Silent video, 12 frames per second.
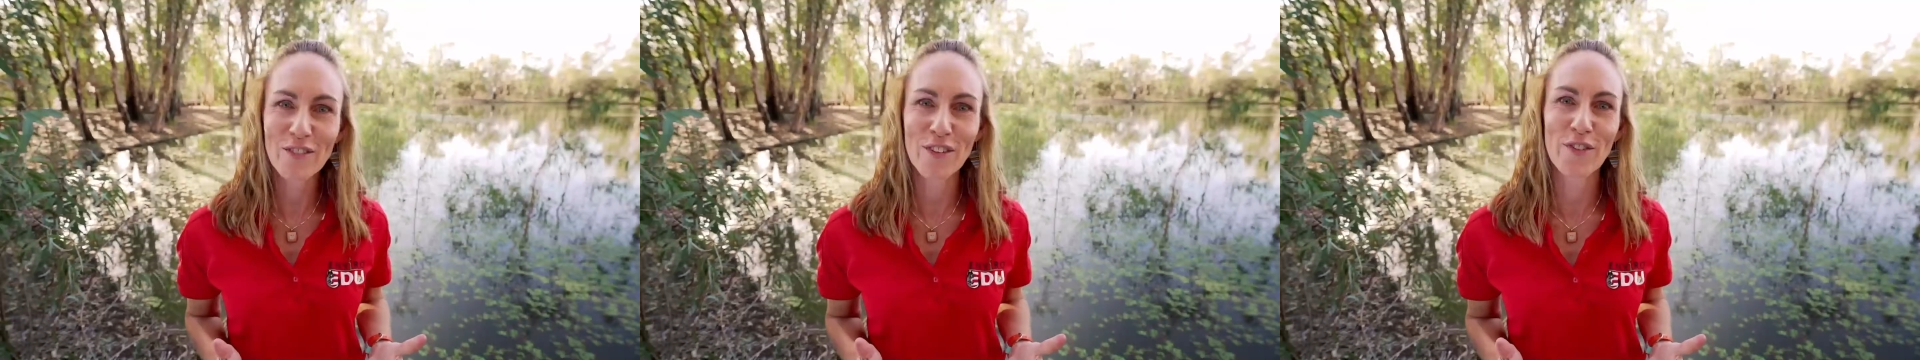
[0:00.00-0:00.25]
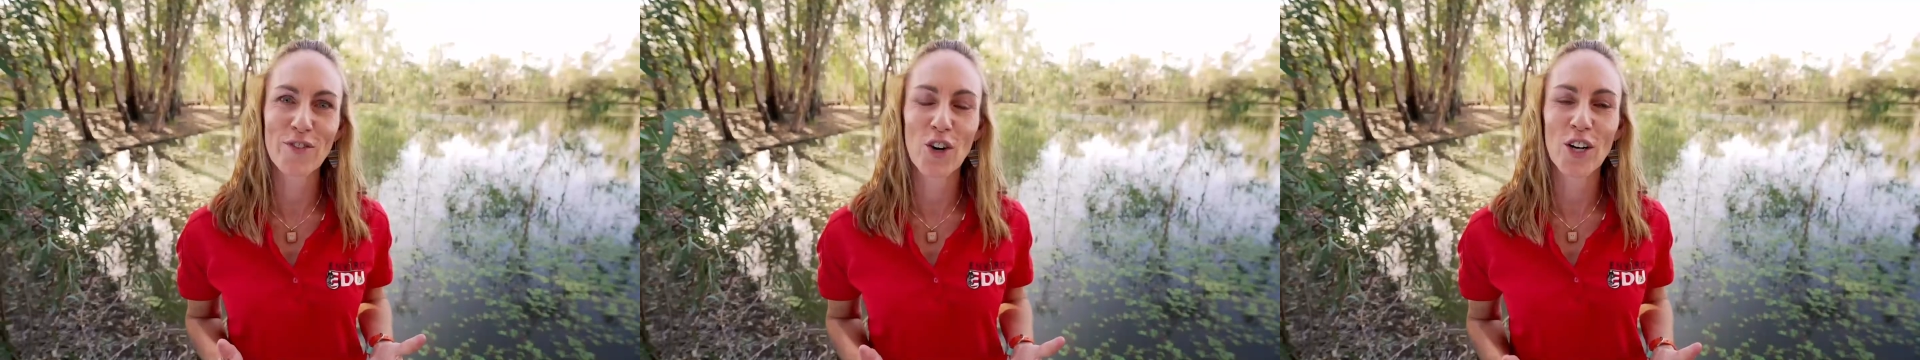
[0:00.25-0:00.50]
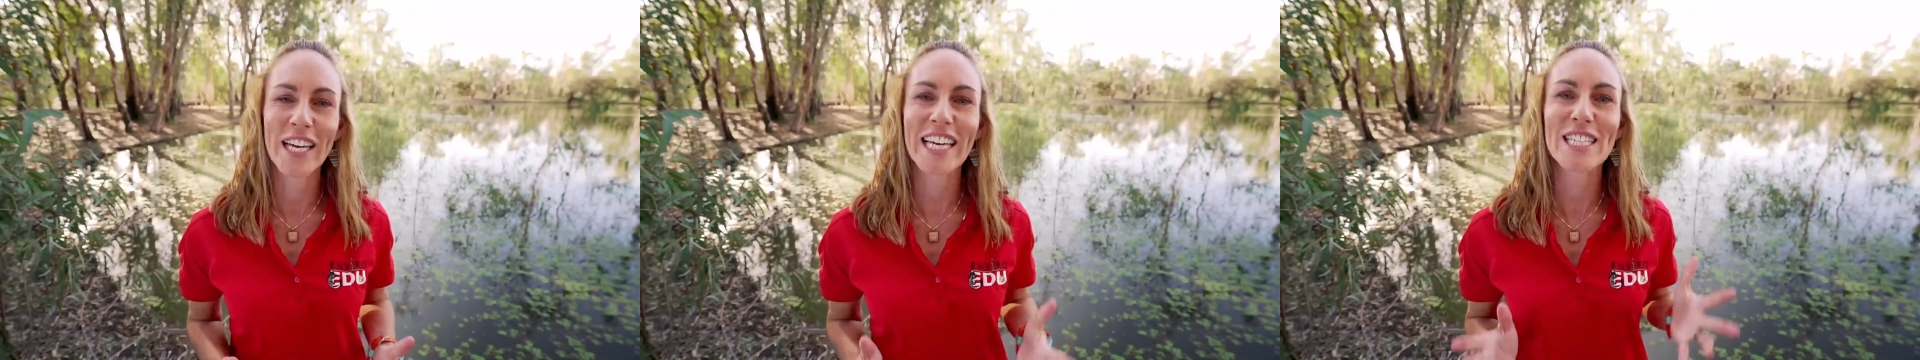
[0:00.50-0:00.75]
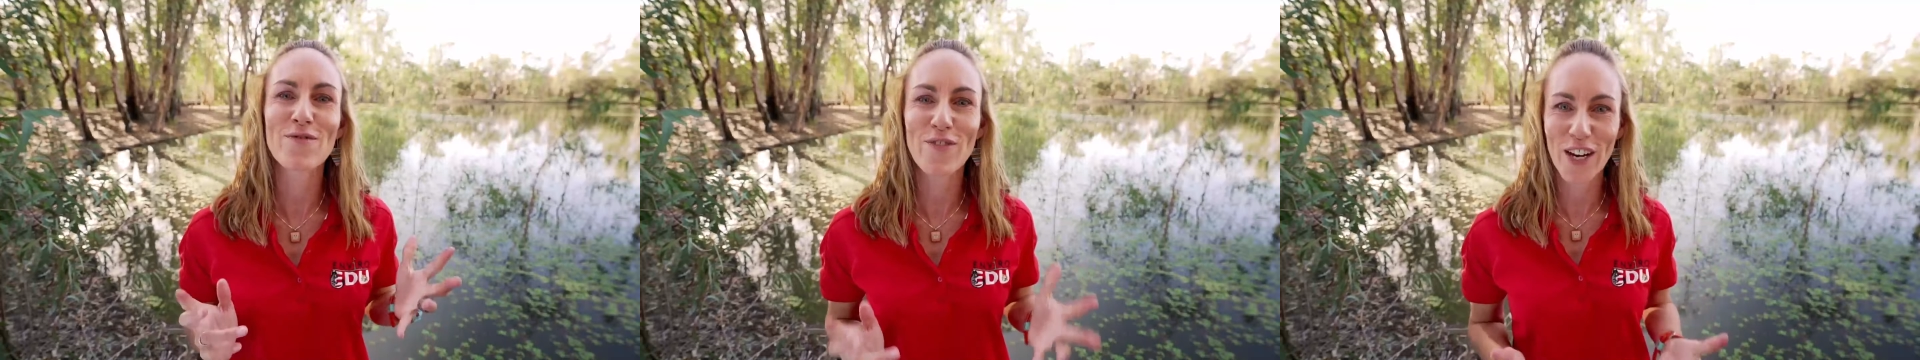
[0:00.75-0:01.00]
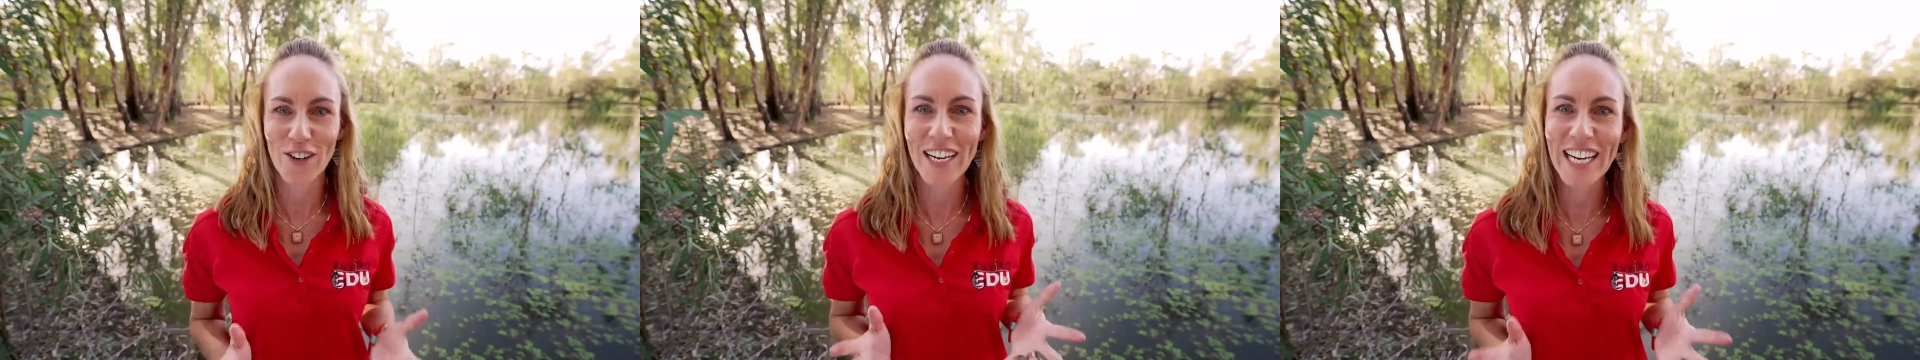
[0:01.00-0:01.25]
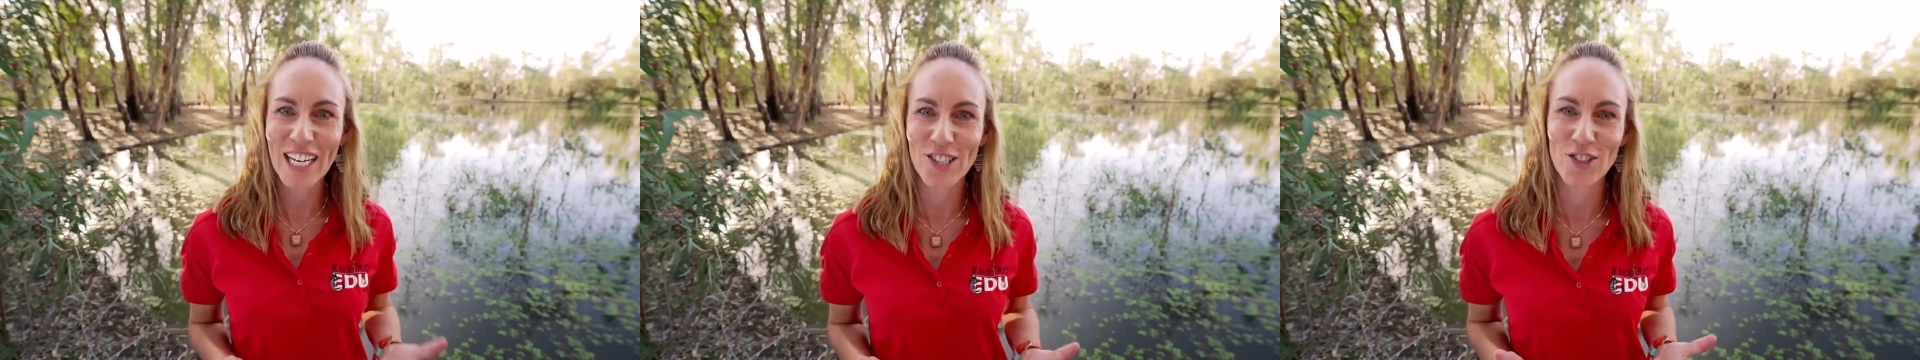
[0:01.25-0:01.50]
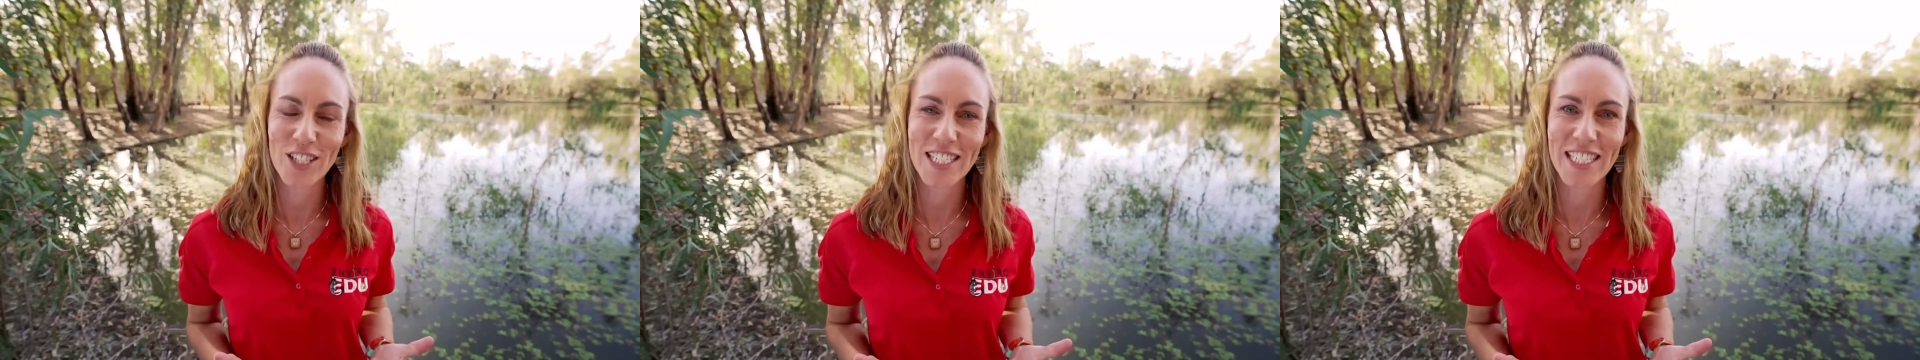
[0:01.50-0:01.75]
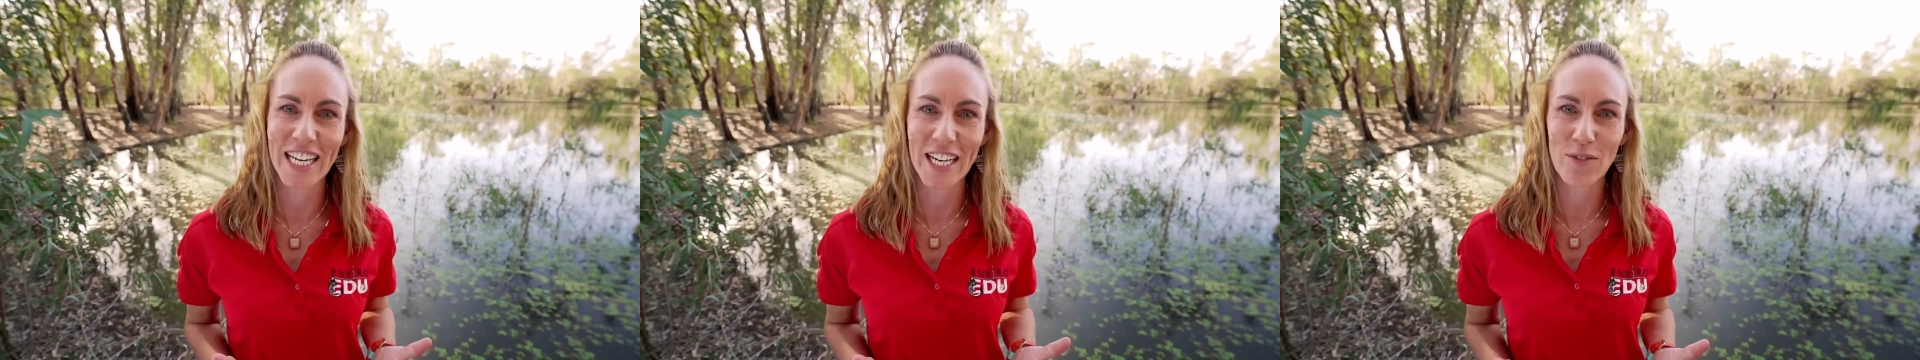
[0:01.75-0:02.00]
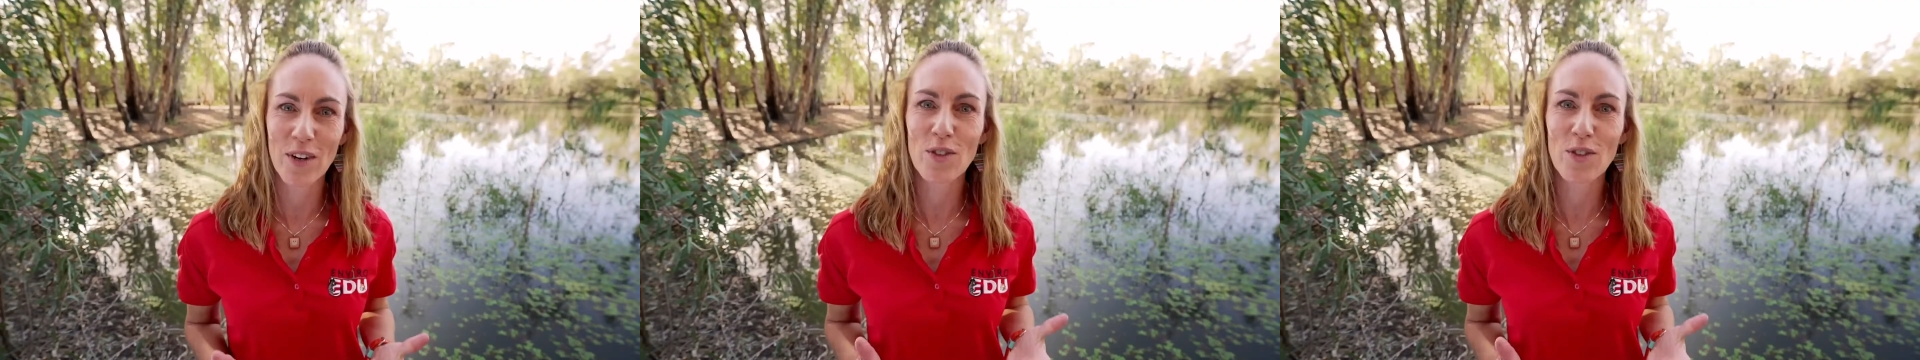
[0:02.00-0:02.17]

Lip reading: of a frog is very interesting,